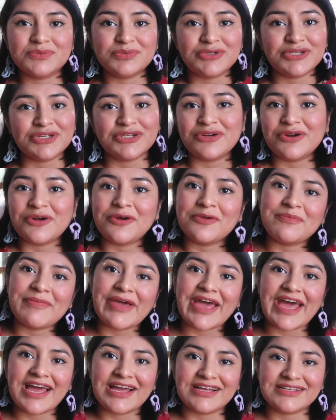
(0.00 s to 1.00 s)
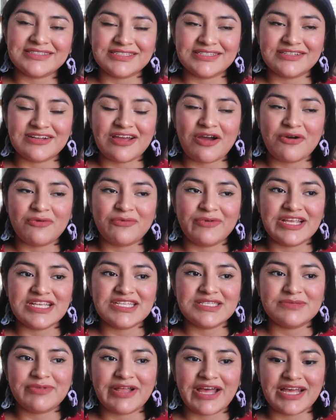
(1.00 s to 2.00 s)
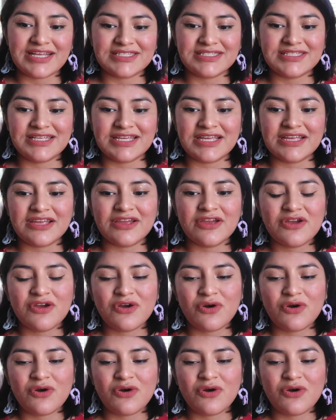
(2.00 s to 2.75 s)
bring your own bags and not waste plastic